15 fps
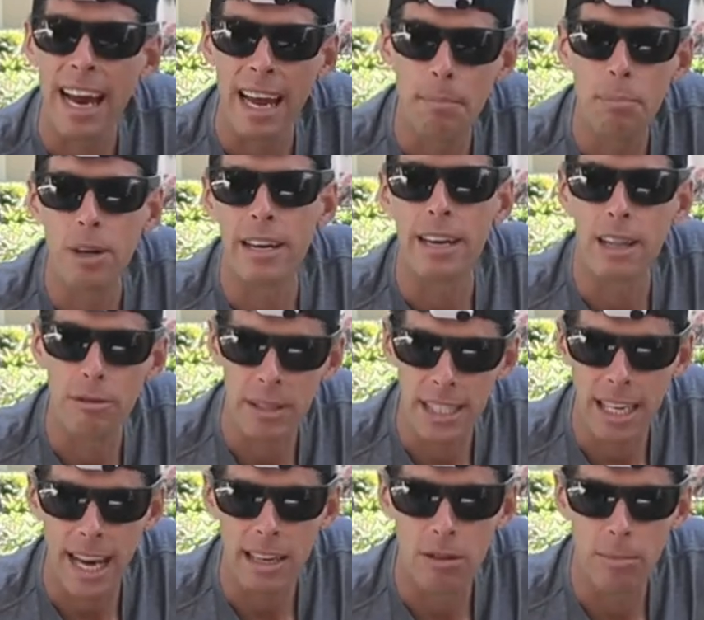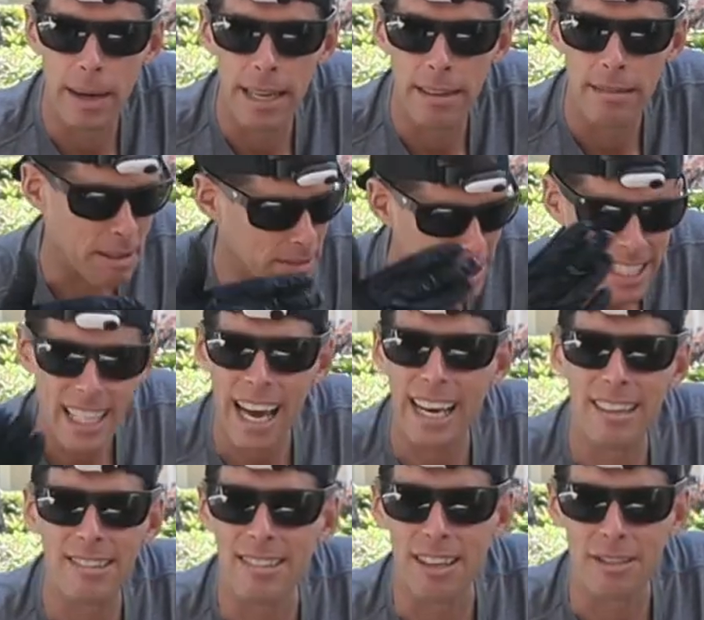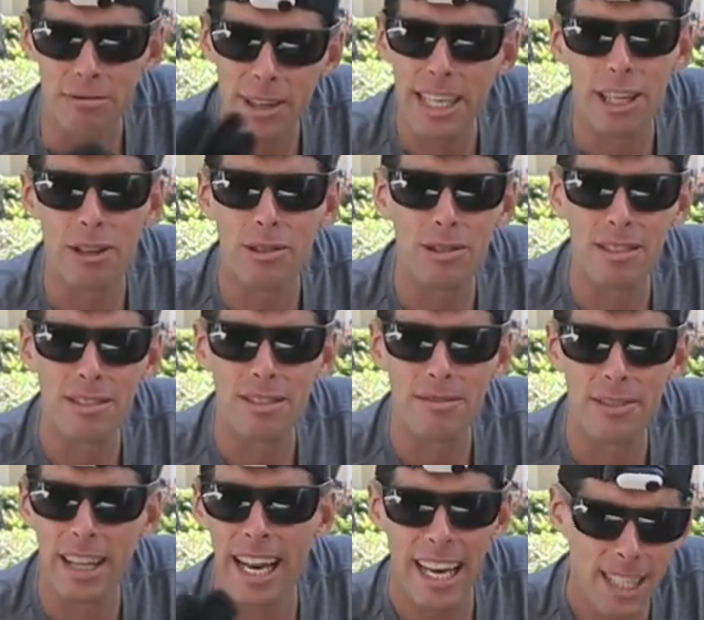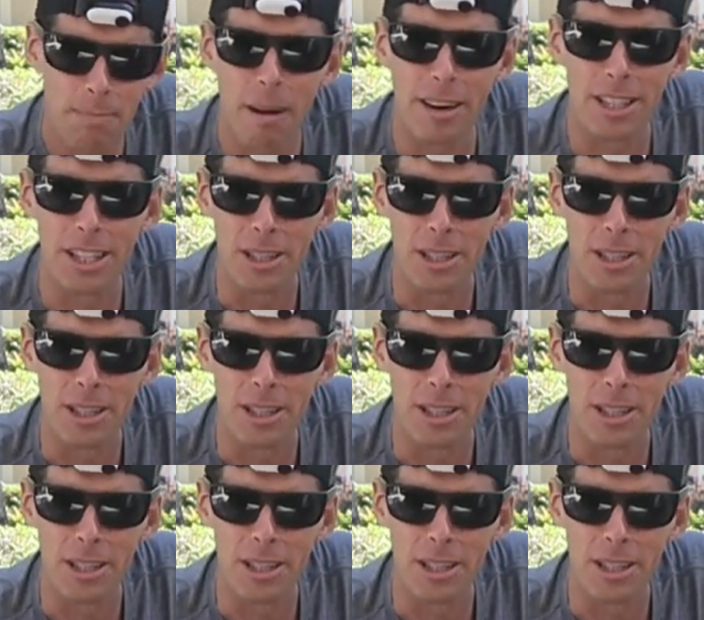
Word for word: and I put it in the recycle bin, be recycled and reused for the next pair of